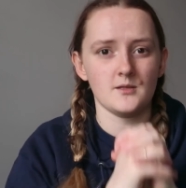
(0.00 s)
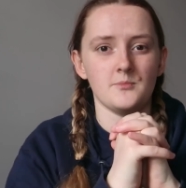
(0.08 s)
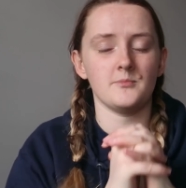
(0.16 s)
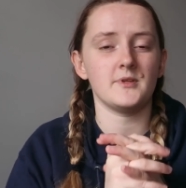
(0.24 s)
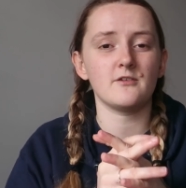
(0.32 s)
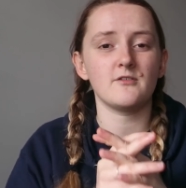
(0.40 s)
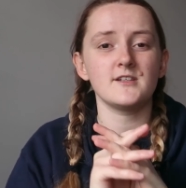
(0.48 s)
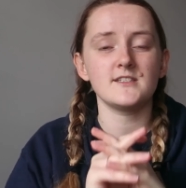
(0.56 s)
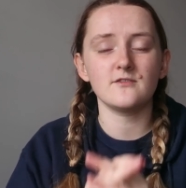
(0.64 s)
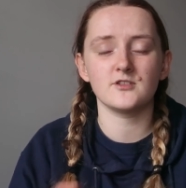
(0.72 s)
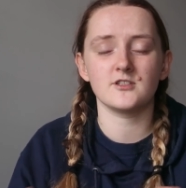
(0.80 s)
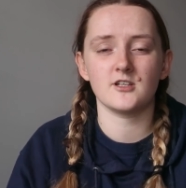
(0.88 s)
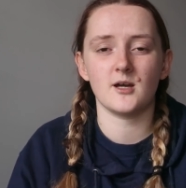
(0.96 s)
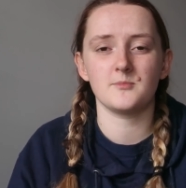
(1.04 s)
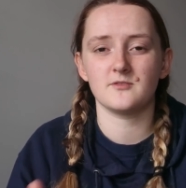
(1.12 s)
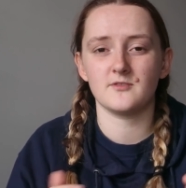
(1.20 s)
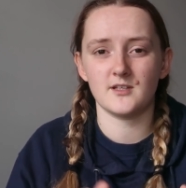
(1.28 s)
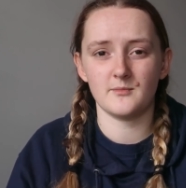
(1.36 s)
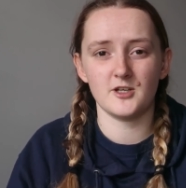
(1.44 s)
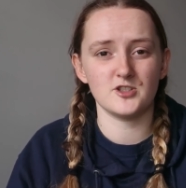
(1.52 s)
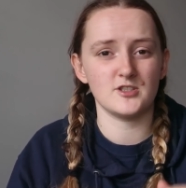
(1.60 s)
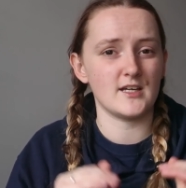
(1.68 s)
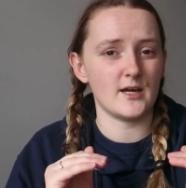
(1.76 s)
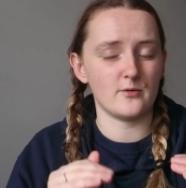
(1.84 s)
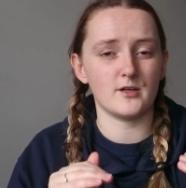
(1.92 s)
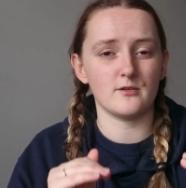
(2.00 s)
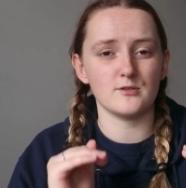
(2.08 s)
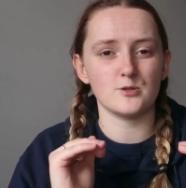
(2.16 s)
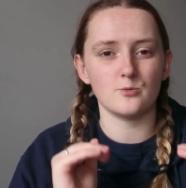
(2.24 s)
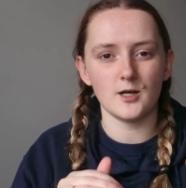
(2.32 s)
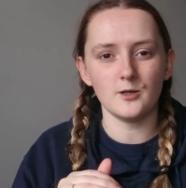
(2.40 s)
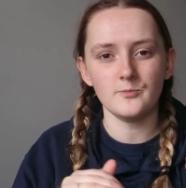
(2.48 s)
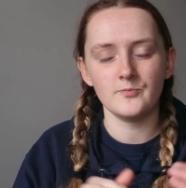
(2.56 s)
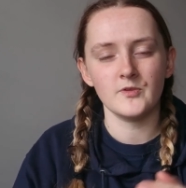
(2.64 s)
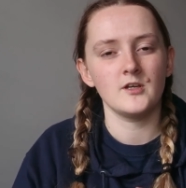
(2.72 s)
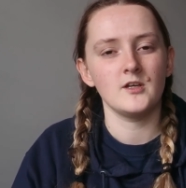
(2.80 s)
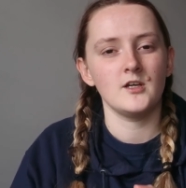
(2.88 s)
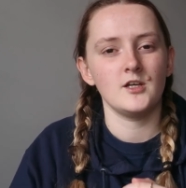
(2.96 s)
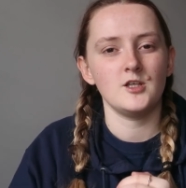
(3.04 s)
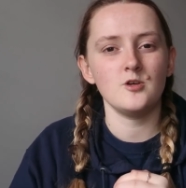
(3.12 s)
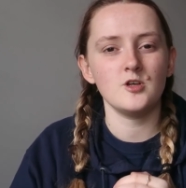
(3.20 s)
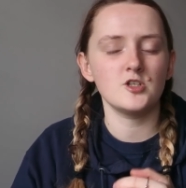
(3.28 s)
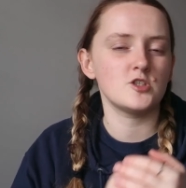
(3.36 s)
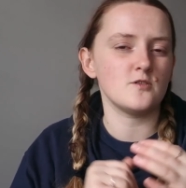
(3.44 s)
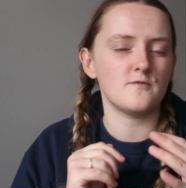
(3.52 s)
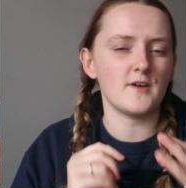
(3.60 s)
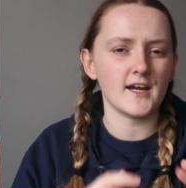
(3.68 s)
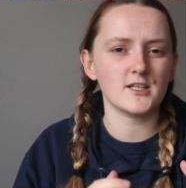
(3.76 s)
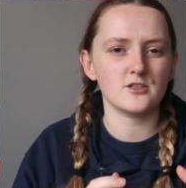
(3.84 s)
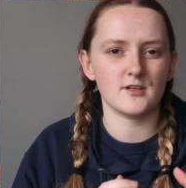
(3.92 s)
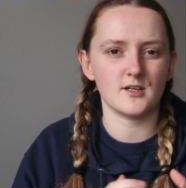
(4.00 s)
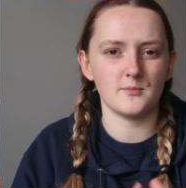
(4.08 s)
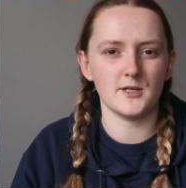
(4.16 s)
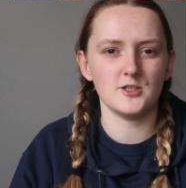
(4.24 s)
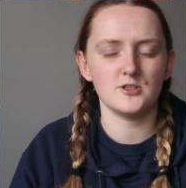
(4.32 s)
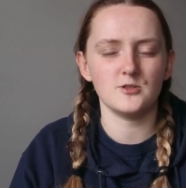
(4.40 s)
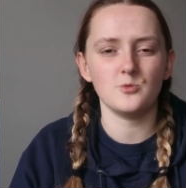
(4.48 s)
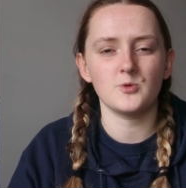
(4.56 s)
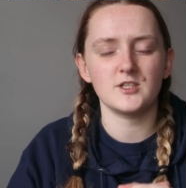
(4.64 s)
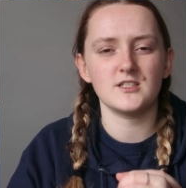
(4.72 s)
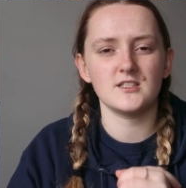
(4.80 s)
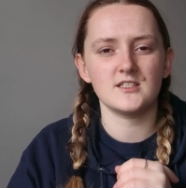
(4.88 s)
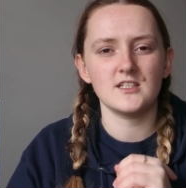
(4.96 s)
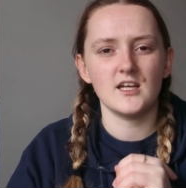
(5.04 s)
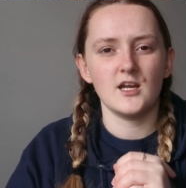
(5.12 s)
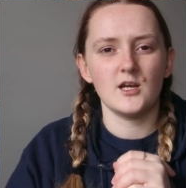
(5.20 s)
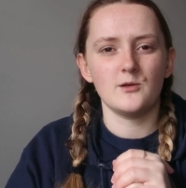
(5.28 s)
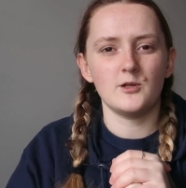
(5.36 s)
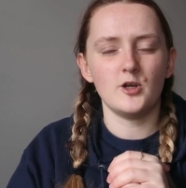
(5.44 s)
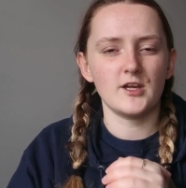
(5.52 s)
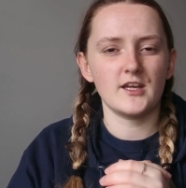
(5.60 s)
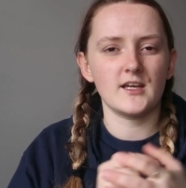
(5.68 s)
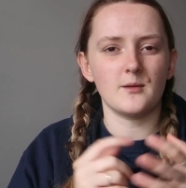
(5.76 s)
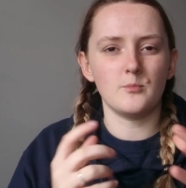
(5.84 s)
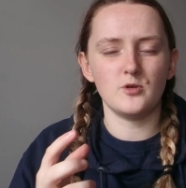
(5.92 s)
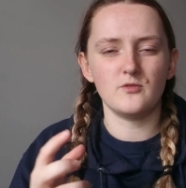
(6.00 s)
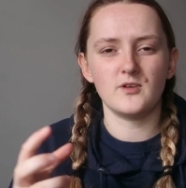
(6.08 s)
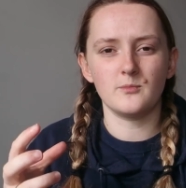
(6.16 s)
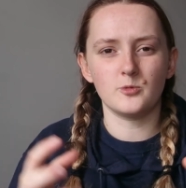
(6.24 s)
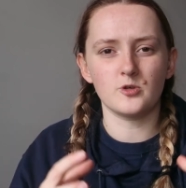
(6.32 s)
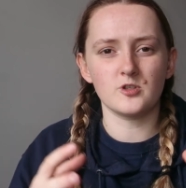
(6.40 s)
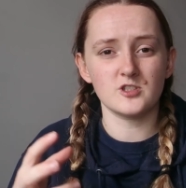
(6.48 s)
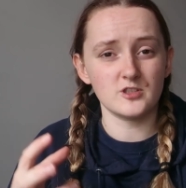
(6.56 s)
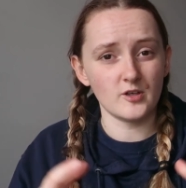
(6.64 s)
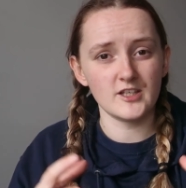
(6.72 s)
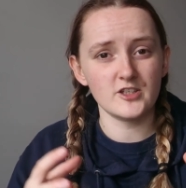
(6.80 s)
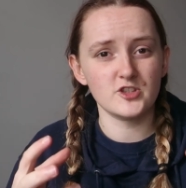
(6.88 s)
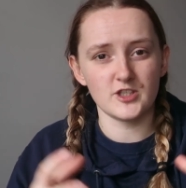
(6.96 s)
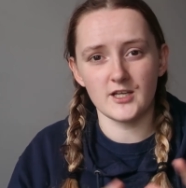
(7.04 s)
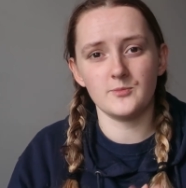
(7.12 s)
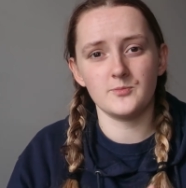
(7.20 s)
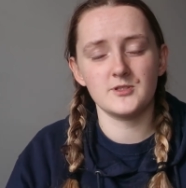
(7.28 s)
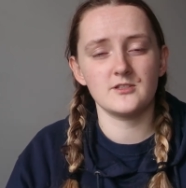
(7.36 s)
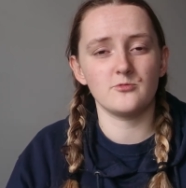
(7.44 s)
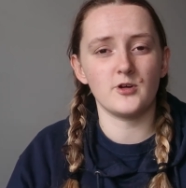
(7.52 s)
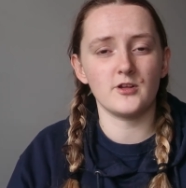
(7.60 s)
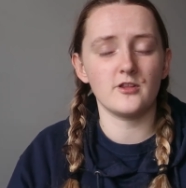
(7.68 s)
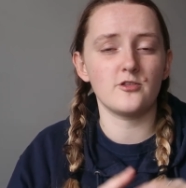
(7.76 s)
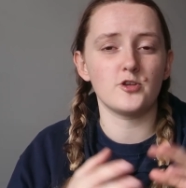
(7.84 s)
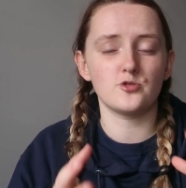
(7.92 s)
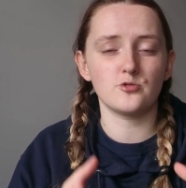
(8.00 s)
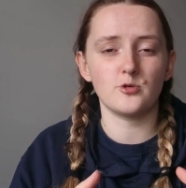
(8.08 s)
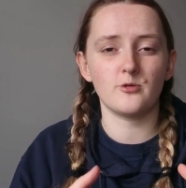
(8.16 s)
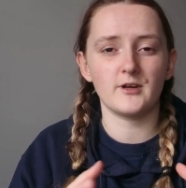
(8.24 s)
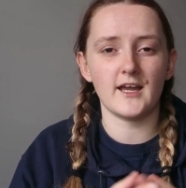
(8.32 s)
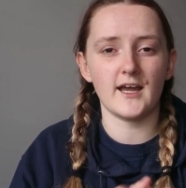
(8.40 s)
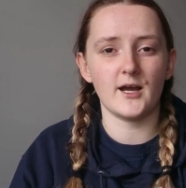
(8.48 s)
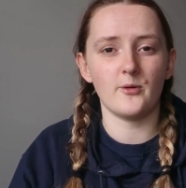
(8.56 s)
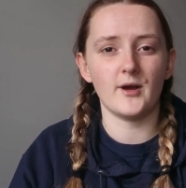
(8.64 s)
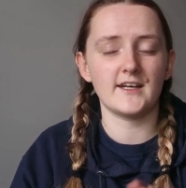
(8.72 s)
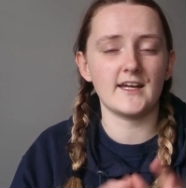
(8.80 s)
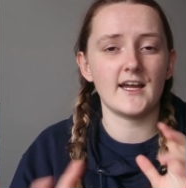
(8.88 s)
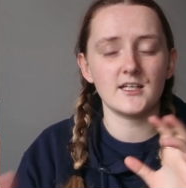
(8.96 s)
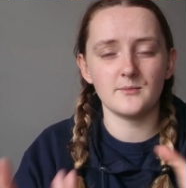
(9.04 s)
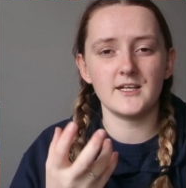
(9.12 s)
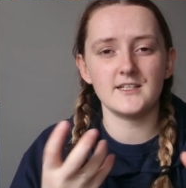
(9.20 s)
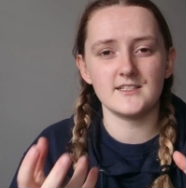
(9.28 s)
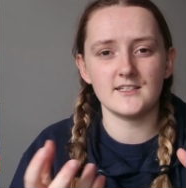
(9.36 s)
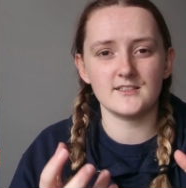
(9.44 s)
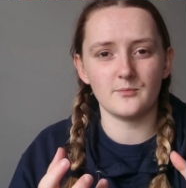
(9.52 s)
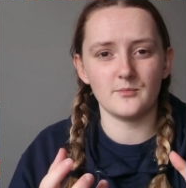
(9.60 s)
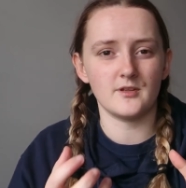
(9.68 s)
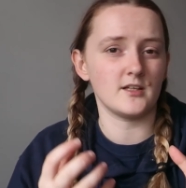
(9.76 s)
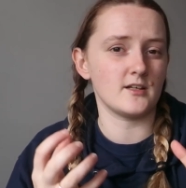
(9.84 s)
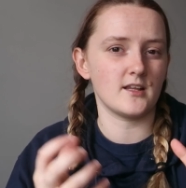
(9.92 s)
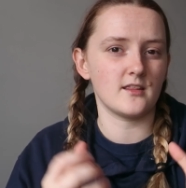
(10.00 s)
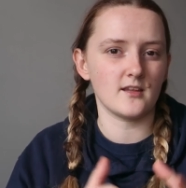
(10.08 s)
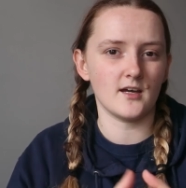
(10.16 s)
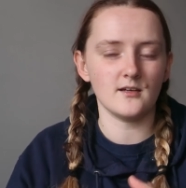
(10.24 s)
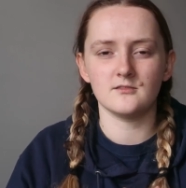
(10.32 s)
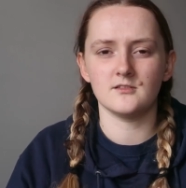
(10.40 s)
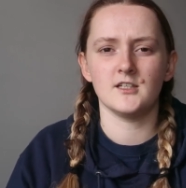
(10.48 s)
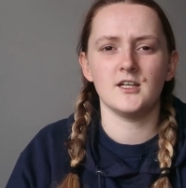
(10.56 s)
But there are different types of animation out there as well. You could do vector animation, which is looking at moving more solid shapes rather than drawing it out and animating something like that.